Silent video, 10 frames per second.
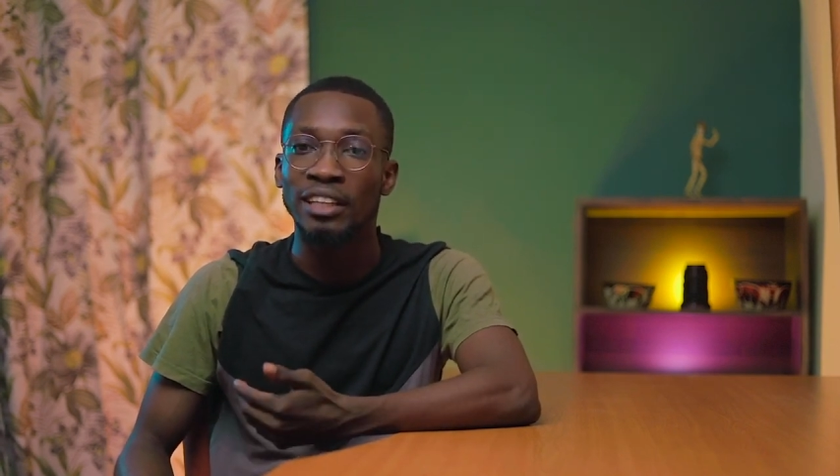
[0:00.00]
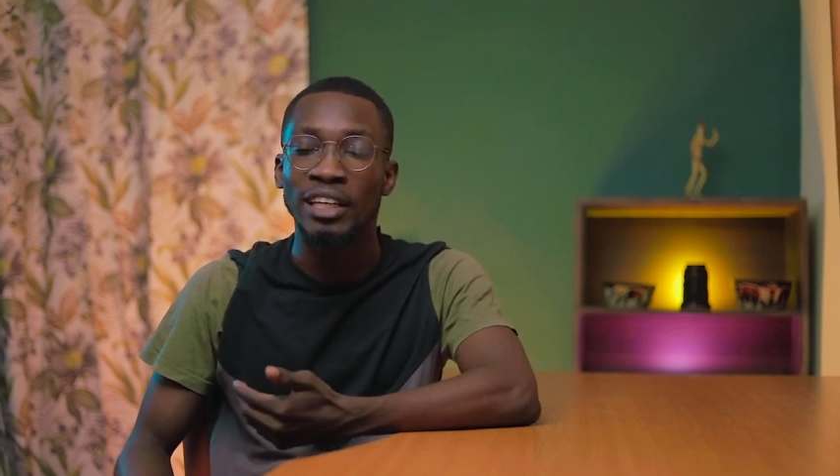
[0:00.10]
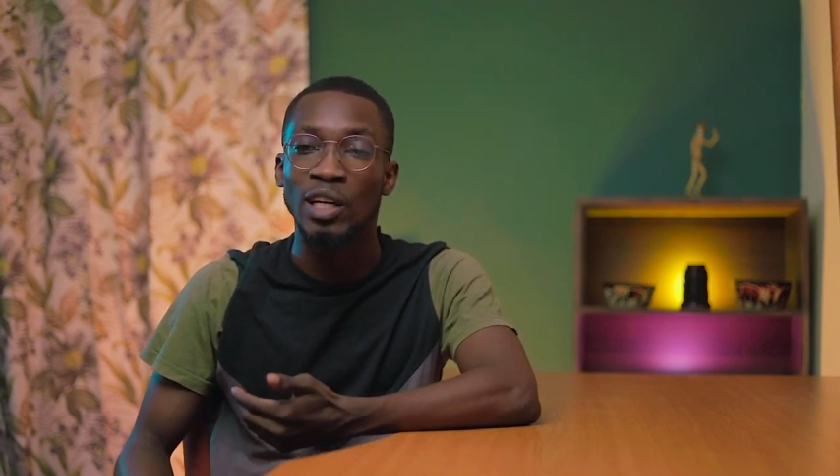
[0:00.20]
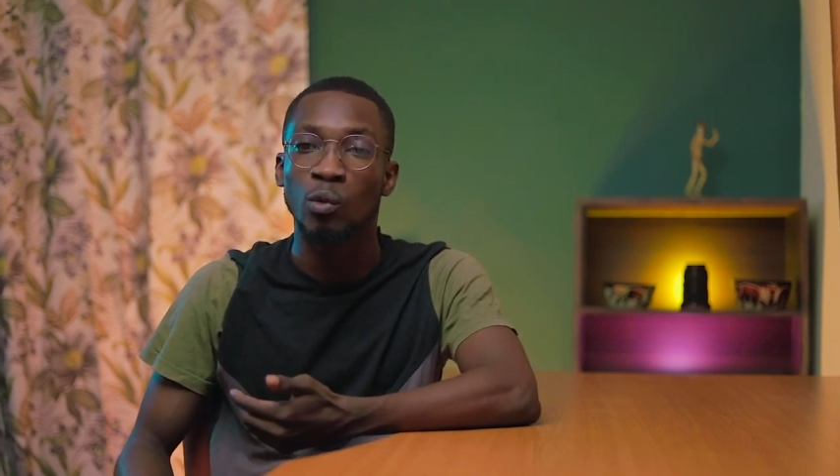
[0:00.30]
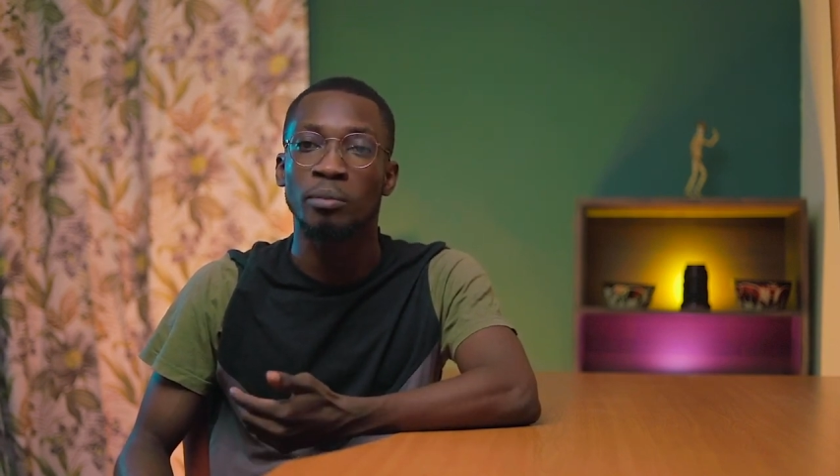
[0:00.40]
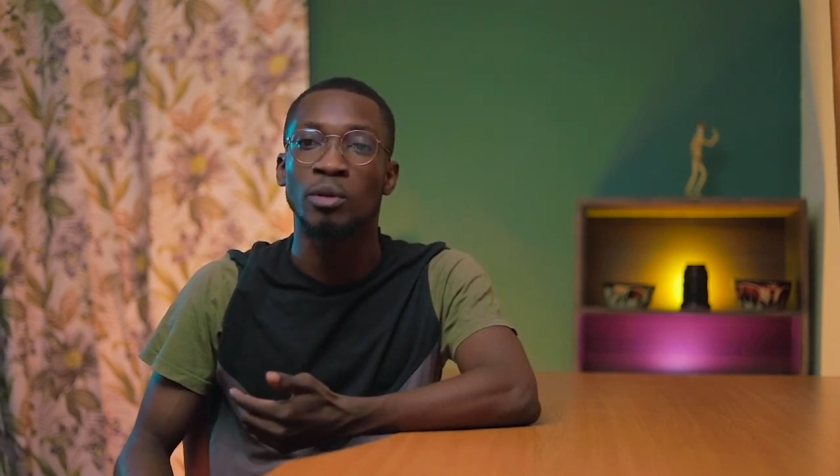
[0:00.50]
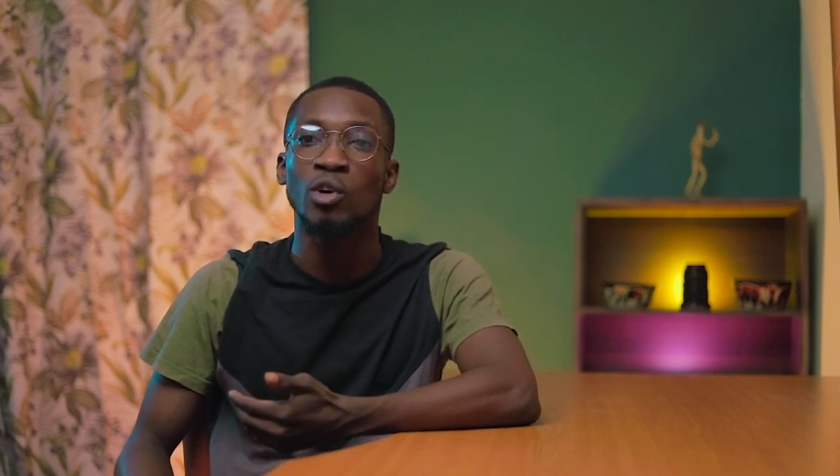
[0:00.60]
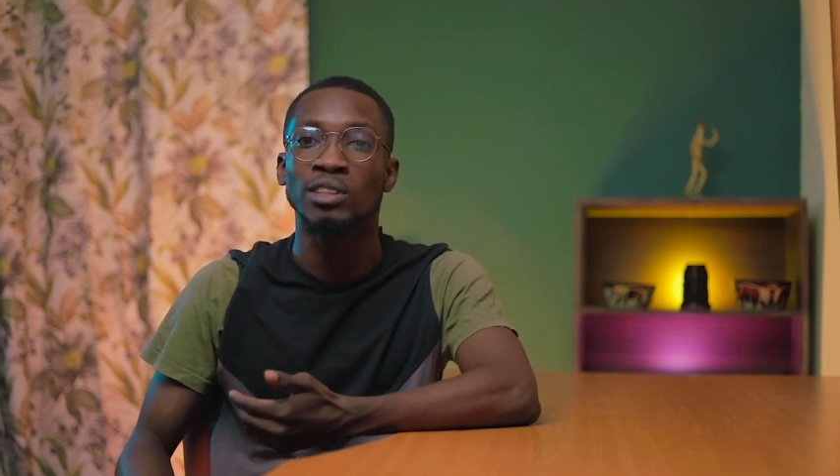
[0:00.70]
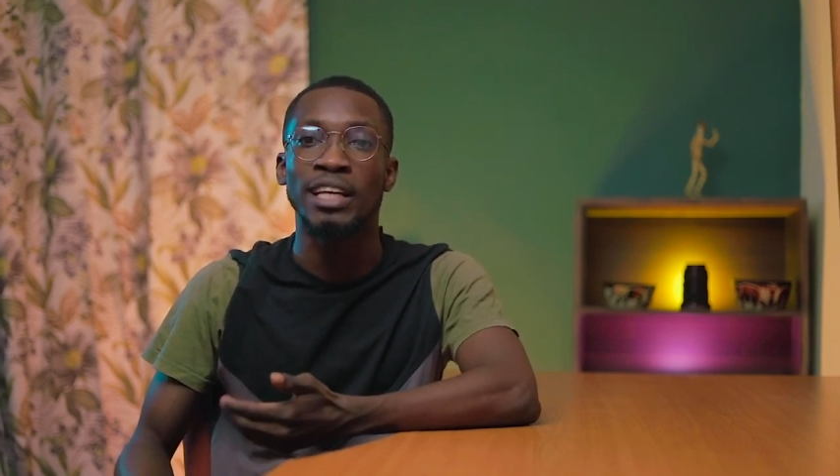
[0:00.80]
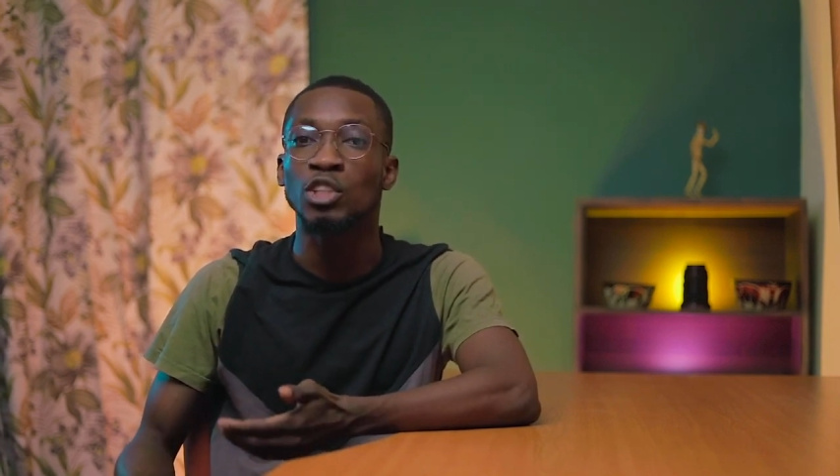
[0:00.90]
take it away
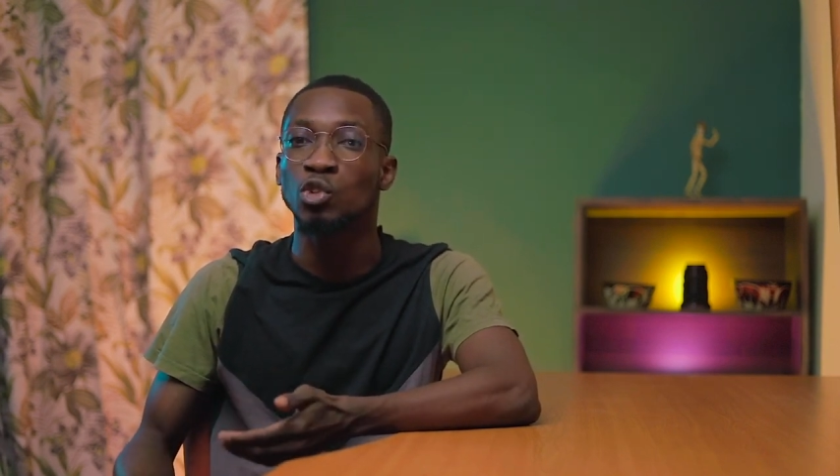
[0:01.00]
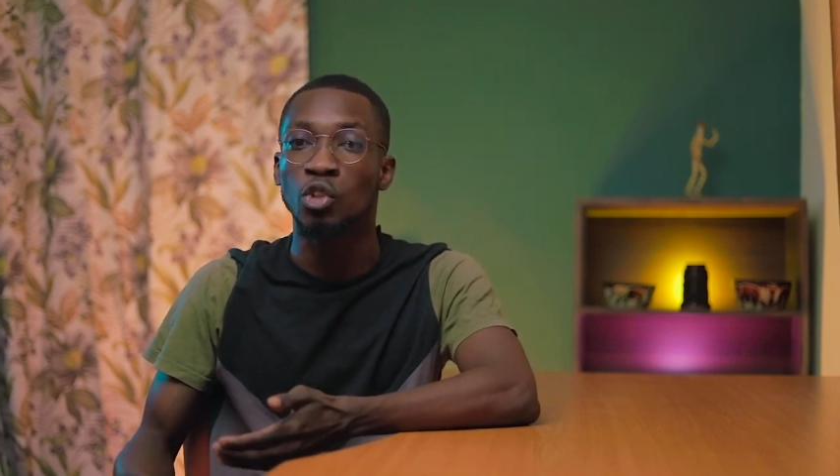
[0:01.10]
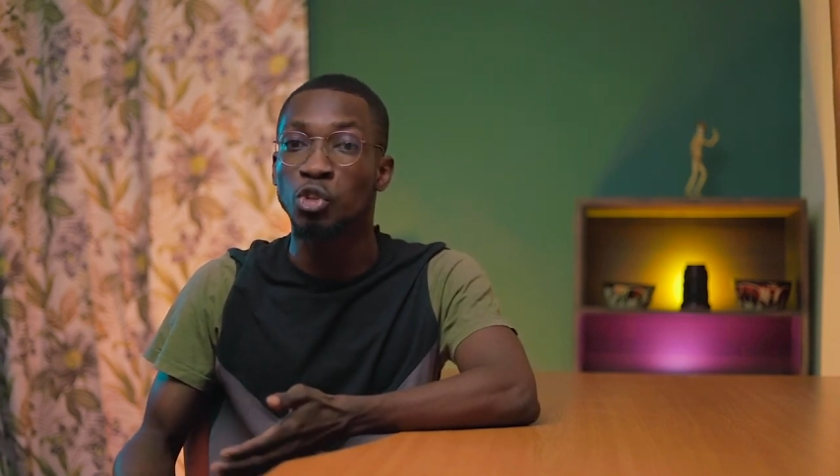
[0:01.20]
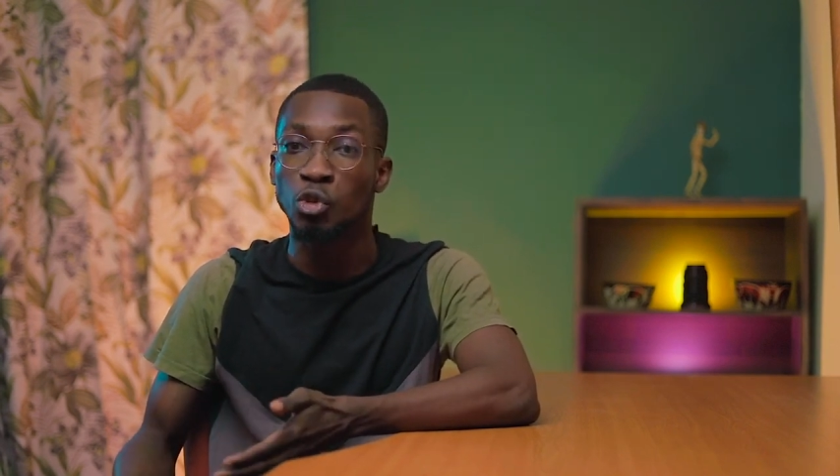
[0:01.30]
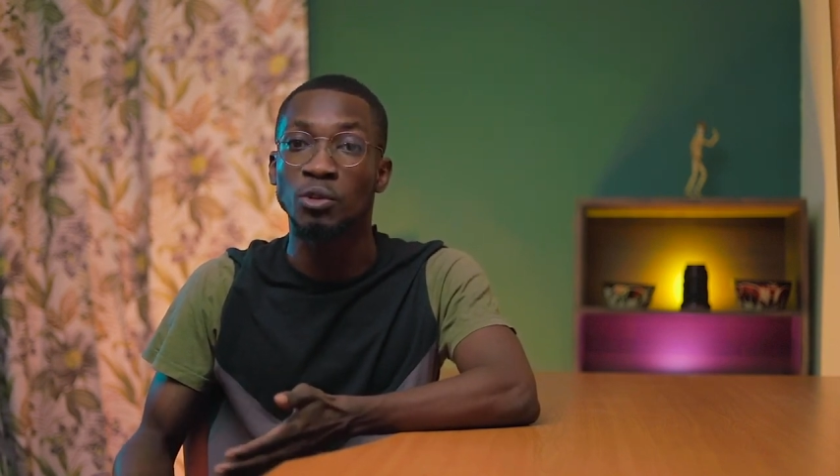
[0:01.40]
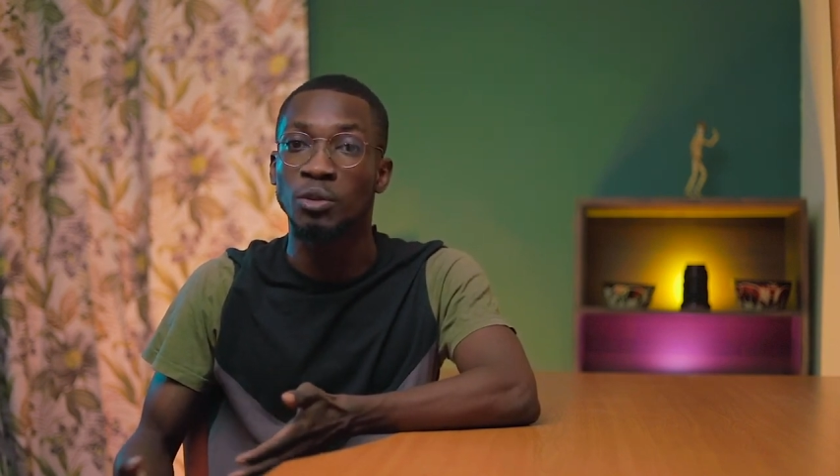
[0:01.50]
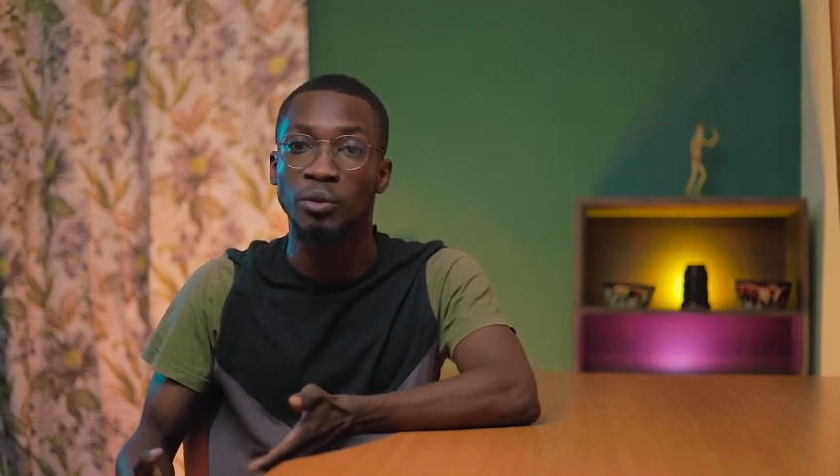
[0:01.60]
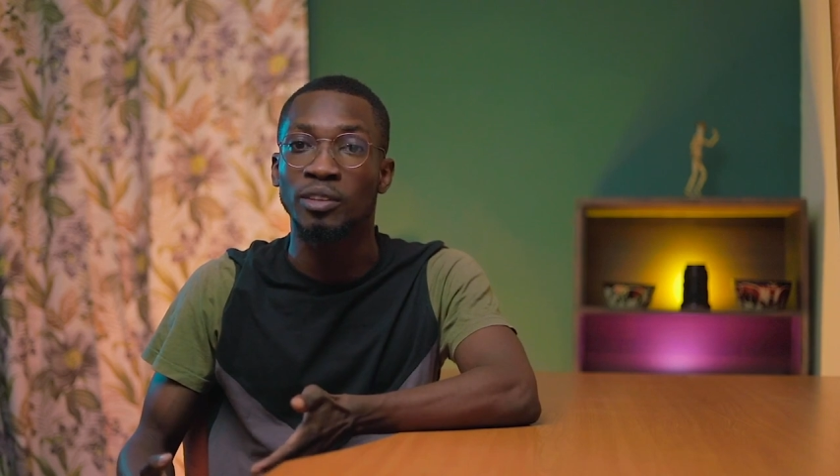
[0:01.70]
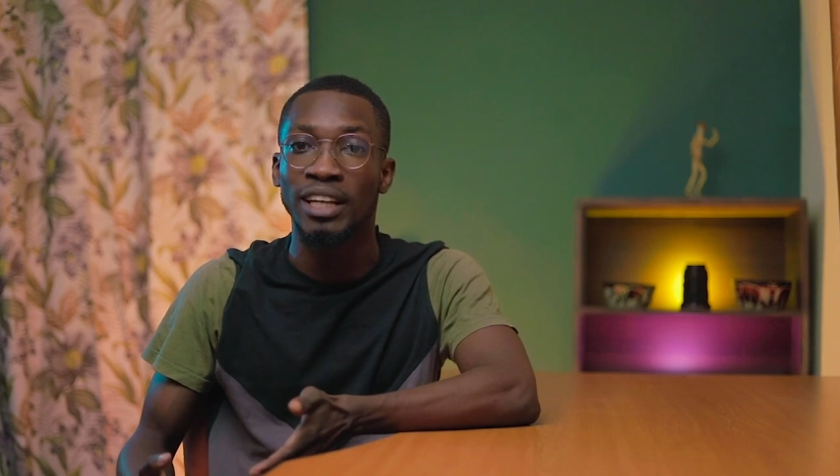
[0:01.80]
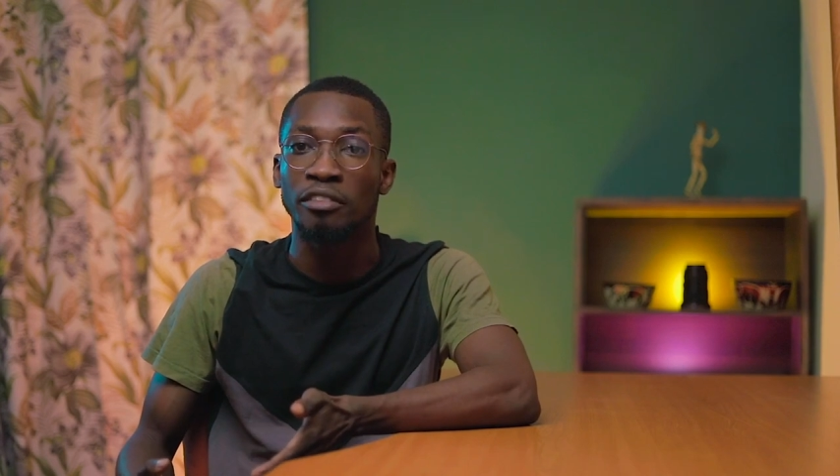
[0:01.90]
because that is not true to
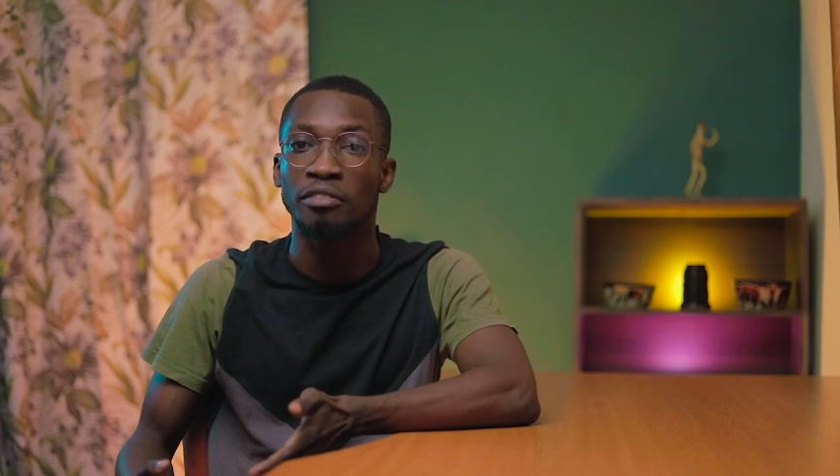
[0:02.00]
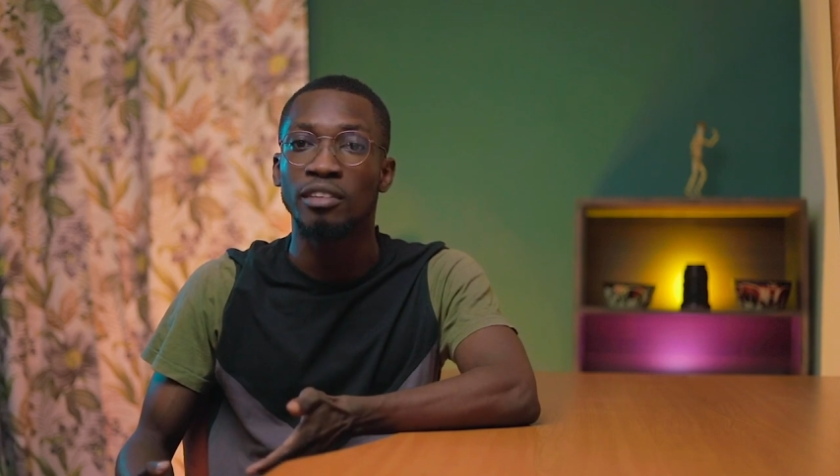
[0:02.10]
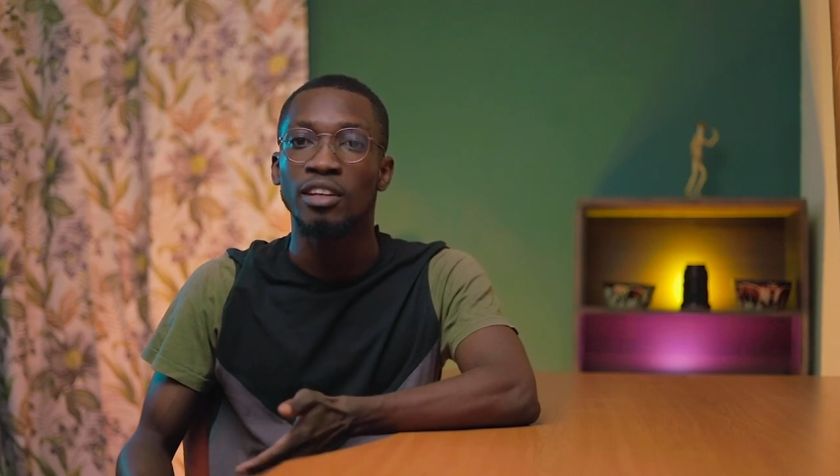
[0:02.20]
real life.